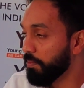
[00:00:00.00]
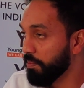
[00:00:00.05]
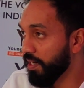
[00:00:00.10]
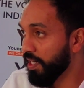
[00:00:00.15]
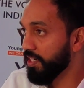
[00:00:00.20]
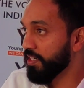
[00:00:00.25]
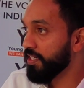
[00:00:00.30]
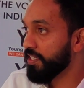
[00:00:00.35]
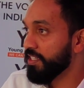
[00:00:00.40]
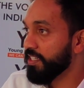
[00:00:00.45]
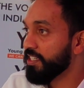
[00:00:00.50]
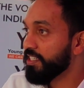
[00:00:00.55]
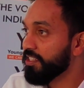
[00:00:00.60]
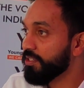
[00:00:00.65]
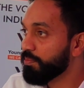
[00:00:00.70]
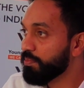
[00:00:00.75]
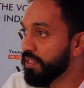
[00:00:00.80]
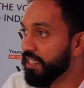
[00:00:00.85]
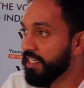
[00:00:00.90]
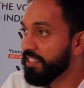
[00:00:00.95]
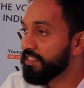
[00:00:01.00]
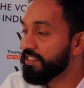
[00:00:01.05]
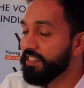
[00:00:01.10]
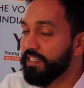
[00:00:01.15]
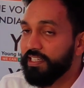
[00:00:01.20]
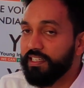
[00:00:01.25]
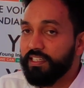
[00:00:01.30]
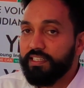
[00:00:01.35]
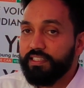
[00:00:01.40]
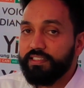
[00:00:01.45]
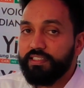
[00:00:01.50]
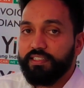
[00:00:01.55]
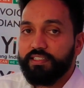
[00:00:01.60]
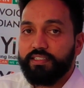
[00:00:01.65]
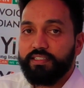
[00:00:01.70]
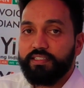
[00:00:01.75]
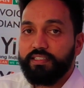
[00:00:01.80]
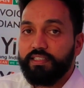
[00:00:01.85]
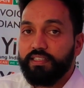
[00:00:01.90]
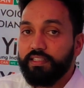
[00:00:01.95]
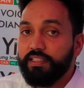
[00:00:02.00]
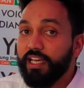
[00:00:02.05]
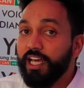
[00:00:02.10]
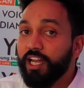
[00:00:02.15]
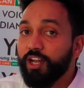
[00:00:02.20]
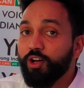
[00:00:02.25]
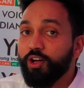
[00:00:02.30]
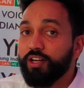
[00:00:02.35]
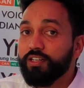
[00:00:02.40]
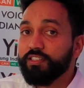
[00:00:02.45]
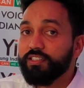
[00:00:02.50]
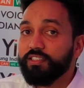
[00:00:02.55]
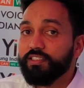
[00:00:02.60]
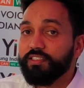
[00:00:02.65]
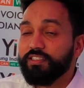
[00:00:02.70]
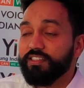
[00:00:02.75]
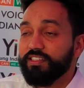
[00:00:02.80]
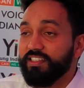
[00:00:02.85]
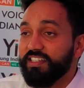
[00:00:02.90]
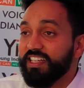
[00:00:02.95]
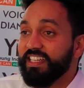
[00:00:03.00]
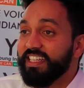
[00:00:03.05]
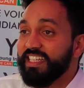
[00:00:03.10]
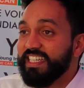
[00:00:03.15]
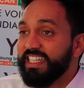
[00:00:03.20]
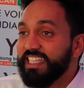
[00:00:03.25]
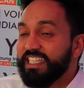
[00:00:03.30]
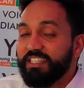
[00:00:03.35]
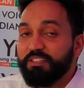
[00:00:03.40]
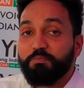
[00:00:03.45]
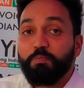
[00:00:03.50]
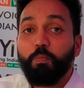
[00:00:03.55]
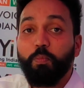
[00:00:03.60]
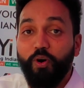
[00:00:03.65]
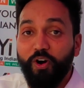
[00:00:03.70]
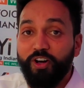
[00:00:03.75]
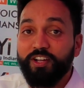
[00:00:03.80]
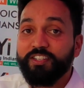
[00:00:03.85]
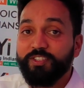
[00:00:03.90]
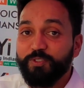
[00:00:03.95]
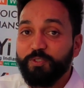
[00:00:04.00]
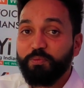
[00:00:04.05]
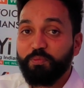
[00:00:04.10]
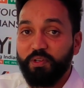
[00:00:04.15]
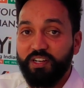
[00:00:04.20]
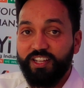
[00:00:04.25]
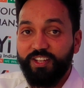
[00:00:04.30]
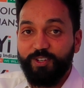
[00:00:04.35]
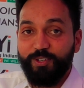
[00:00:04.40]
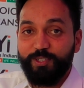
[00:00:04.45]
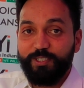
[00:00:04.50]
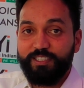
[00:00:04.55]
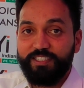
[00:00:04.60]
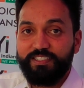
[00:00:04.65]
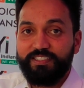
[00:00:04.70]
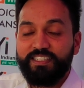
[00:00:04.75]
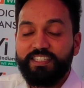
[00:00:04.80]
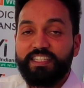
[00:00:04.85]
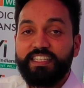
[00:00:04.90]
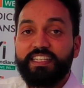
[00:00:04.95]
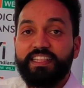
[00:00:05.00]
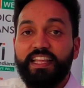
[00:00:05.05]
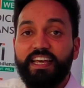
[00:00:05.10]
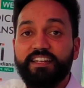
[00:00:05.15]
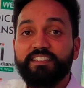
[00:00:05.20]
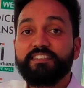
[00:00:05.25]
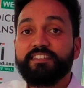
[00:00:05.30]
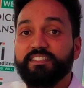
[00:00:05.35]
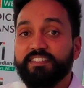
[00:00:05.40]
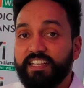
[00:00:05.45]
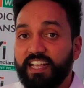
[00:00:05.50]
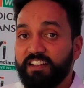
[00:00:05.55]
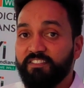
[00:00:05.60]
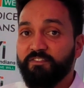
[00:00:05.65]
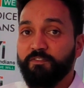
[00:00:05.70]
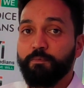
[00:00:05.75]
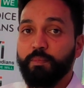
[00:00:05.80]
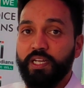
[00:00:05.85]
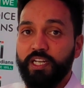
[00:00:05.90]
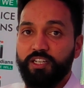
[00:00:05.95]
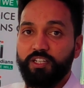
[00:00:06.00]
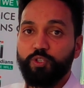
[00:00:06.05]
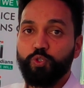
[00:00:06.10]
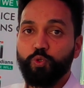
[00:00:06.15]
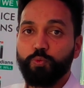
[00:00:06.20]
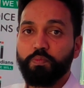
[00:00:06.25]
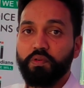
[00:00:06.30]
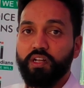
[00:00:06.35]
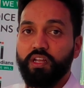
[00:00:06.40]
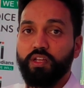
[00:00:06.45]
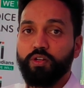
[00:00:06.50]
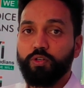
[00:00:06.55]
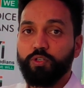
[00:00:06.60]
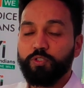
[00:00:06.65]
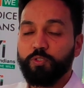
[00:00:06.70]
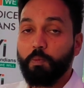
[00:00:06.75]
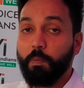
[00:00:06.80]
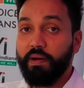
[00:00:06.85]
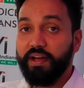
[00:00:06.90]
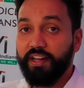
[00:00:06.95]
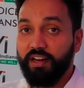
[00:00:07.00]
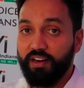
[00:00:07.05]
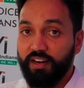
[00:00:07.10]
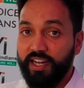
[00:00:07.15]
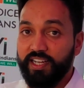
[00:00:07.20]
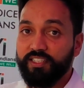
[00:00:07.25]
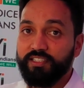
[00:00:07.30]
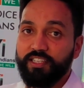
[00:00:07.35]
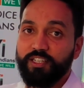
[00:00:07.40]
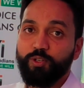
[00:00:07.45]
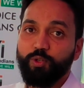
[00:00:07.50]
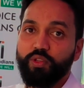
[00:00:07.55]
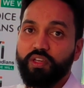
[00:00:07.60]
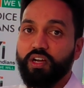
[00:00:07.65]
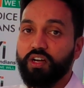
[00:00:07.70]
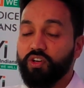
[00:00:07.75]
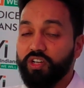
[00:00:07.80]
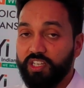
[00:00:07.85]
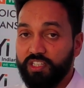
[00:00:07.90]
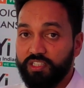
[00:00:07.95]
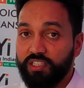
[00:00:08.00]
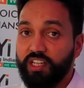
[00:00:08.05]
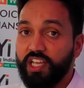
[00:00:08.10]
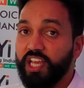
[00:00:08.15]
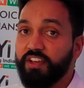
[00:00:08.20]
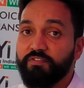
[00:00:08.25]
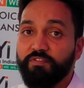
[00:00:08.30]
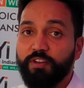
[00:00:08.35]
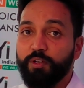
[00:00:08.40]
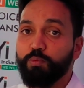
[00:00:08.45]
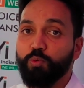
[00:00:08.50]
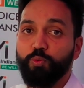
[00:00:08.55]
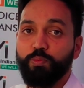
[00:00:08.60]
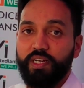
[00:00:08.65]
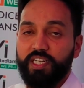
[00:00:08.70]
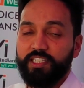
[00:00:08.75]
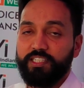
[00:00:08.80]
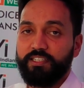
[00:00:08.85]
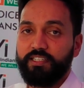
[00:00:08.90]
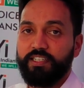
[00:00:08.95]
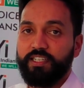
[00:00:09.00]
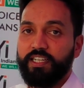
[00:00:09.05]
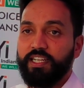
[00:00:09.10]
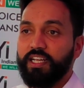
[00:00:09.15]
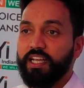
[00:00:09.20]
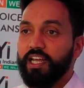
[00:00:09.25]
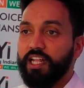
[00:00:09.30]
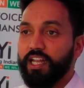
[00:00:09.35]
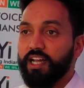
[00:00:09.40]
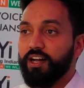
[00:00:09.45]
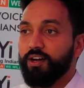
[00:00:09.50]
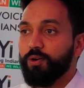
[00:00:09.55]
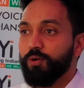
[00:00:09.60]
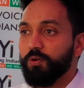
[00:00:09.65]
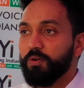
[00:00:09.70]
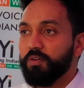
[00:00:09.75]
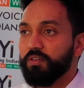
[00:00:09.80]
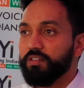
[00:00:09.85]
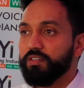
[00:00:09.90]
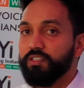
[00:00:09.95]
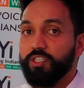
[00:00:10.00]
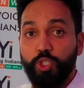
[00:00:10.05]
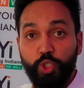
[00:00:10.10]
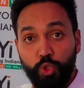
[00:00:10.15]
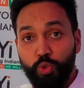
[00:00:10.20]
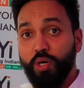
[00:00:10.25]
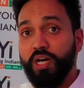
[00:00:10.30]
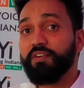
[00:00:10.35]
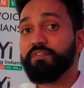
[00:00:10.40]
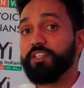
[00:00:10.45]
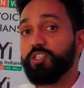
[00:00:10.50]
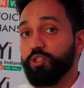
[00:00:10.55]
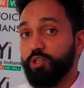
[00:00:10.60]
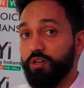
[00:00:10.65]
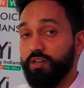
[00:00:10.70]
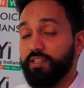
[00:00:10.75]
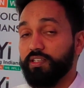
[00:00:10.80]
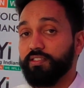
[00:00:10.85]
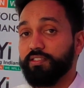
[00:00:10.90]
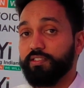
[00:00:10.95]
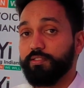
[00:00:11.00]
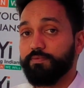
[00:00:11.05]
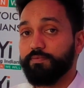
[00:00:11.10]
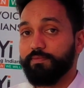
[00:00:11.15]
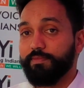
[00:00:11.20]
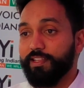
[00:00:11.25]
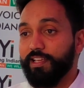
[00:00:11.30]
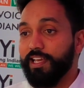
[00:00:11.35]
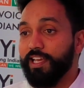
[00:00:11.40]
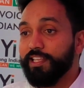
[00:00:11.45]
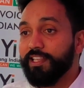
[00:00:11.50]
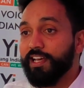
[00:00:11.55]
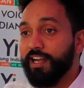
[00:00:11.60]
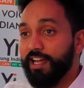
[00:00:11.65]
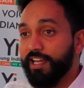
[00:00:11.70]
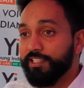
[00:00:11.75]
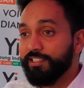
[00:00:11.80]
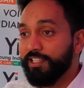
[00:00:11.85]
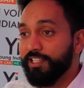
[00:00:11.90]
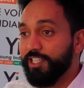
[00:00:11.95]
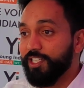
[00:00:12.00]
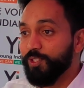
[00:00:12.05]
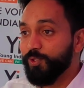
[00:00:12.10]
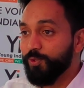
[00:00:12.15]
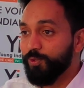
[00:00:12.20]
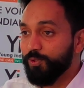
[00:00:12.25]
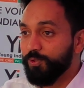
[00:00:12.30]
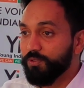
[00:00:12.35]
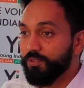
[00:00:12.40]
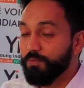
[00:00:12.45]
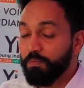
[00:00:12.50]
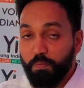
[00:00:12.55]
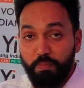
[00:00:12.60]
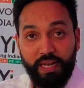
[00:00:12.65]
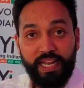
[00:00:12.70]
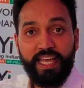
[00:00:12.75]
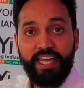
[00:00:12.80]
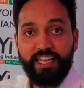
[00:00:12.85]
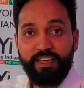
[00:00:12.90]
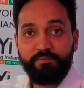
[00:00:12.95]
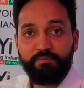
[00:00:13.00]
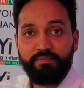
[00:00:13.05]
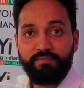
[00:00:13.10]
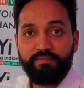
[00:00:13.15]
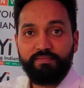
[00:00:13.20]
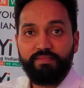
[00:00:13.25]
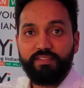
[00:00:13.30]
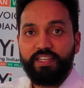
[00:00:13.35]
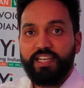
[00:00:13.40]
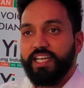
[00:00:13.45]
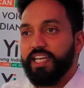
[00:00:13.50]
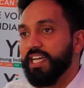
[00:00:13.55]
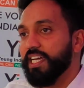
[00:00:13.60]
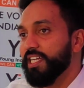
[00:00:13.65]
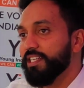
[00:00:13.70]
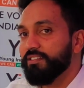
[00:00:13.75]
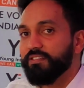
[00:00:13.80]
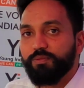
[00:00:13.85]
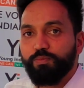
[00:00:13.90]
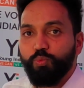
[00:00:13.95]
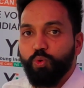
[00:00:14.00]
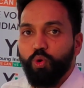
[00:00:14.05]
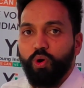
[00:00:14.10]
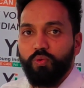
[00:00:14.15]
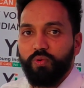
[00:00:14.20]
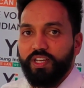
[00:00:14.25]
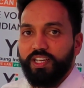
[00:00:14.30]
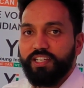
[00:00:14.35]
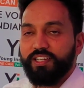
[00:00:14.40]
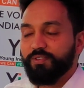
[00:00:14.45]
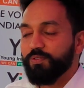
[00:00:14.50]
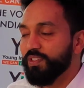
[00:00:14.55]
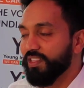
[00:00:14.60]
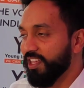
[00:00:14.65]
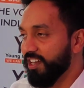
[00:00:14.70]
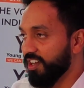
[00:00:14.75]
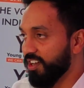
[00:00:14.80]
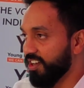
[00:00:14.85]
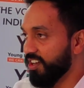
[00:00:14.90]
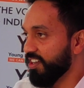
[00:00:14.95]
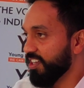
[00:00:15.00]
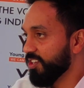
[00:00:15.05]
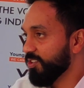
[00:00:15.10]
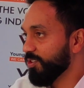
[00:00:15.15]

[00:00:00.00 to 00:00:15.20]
But the biggest thing is they're not born superheroes. They are self-made superheroes by rising to the occasion every moment. Now, you have a choice either actually to blame and move away with a